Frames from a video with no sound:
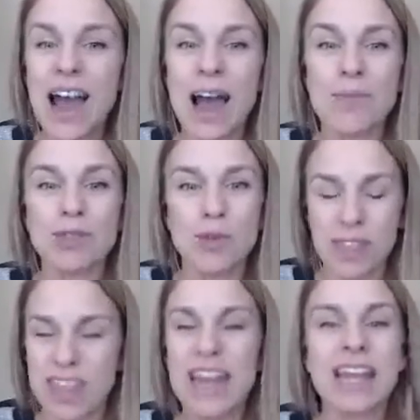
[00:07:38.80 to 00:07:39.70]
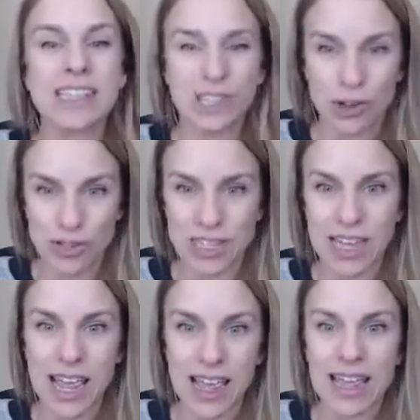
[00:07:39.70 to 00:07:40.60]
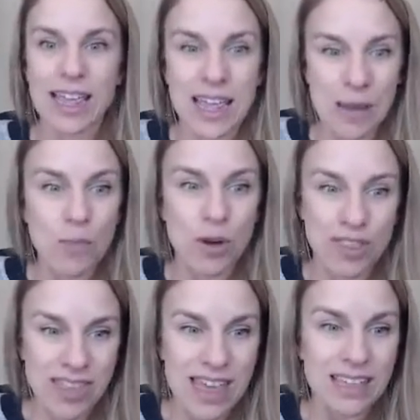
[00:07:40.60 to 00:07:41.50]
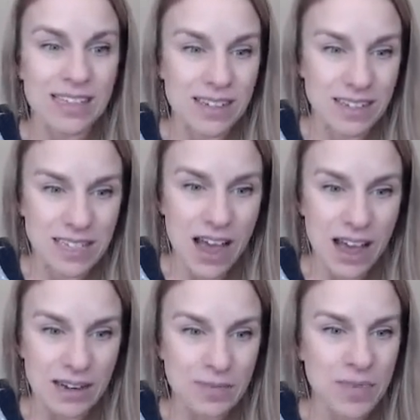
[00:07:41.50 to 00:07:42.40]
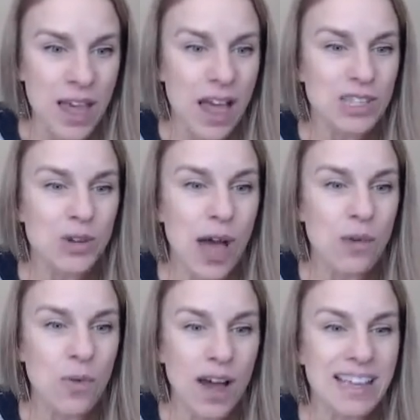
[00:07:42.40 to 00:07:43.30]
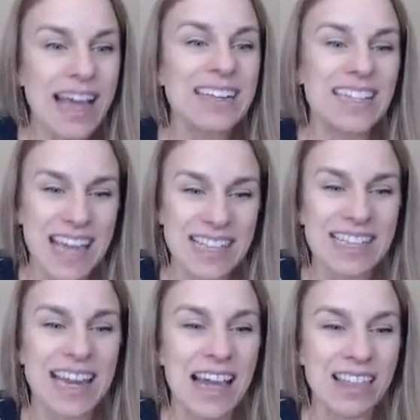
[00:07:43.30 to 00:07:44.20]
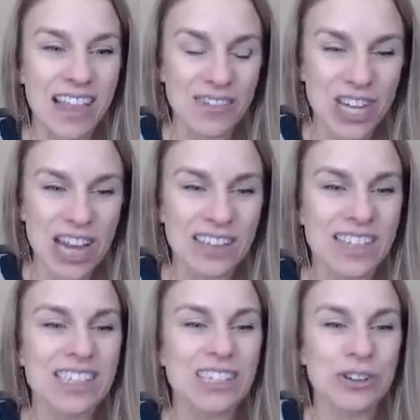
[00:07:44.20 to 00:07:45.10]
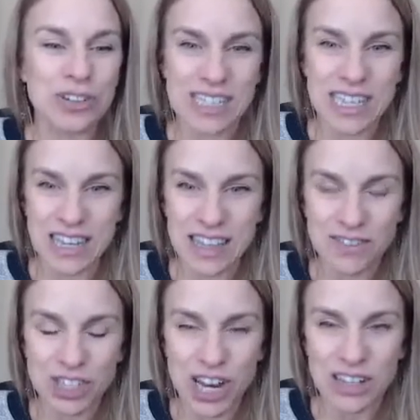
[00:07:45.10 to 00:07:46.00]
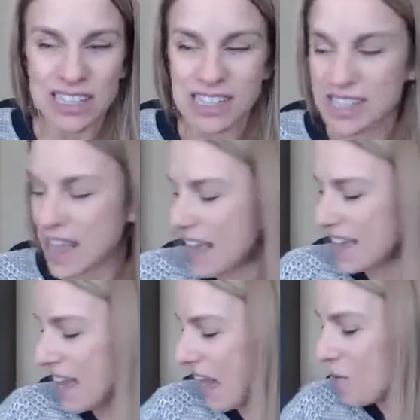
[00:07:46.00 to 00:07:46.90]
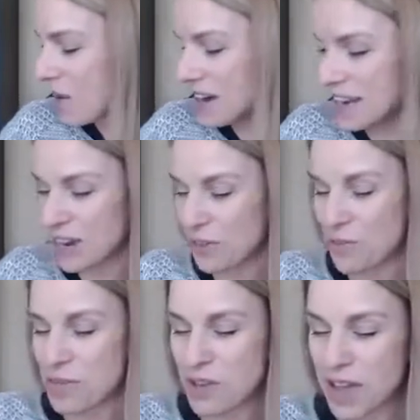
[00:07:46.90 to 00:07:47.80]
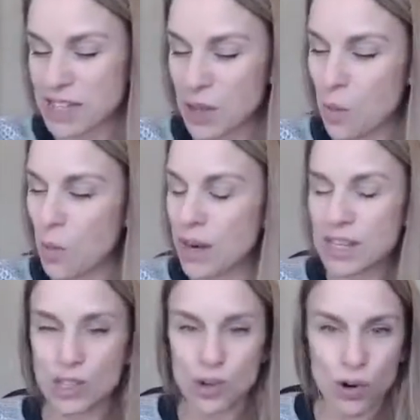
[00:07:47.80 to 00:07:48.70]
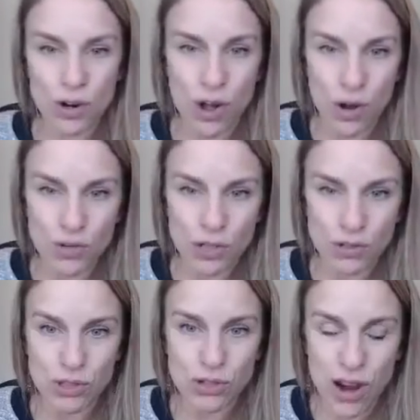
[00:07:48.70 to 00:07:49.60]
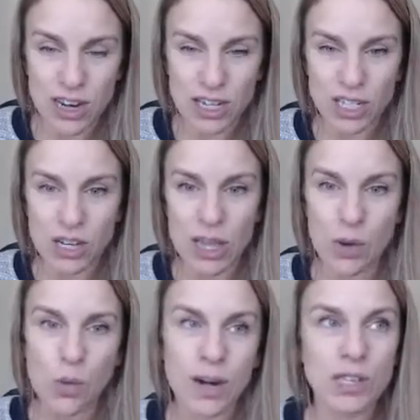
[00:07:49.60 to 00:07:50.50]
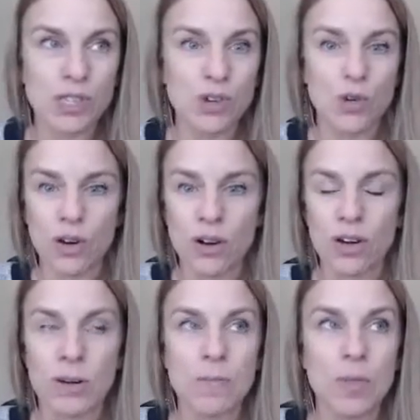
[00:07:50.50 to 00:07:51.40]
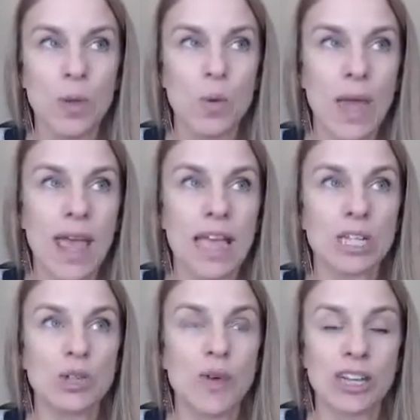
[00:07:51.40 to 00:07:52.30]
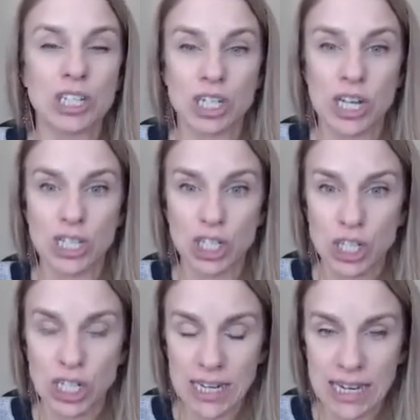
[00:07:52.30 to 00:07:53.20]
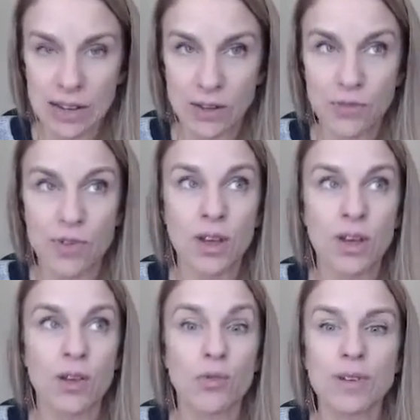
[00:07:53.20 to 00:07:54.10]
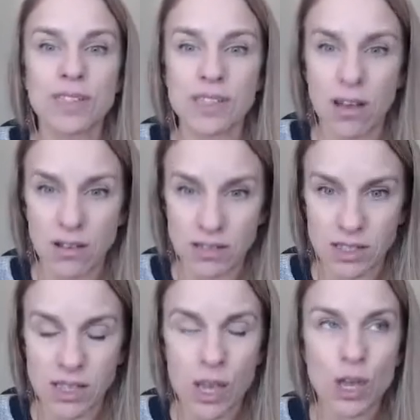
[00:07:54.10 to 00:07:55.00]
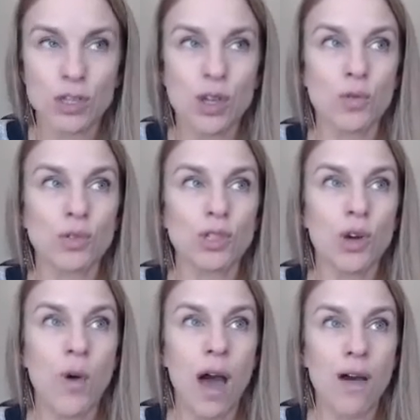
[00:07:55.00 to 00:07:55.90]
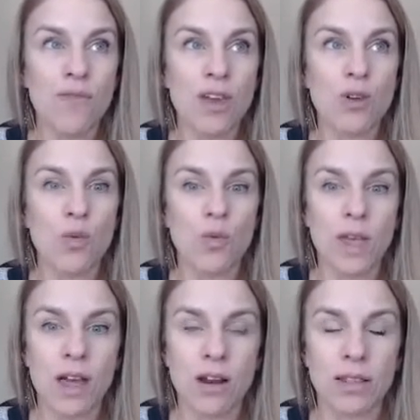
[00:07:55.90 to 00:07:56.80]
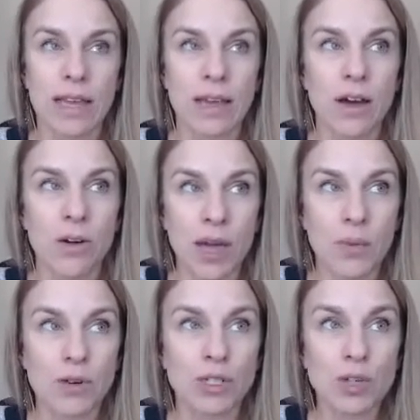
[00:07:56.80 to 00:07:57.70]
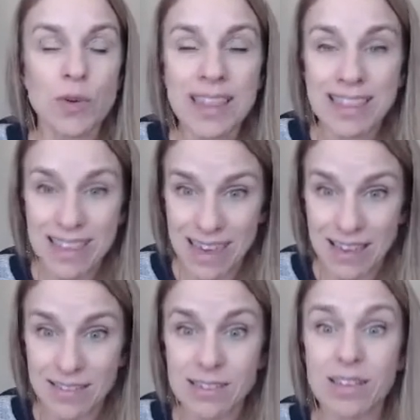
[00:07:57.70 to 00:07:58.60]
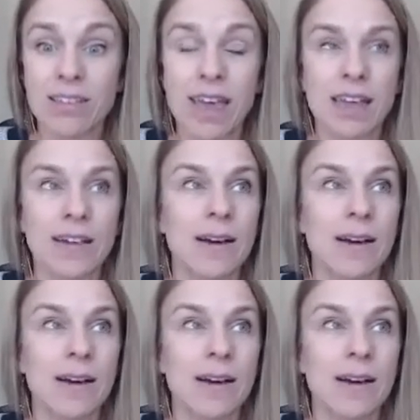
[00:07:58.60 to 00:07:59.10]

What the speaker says: So then I can start the day and get more things done. So Diane saying, I love checklists. Christine loves checklists. Yeah, I want to hear from you guys. Like, what is your go-to strategy? Like, what is your way to actually achieve results? So often we are like, okay, we're doing things like,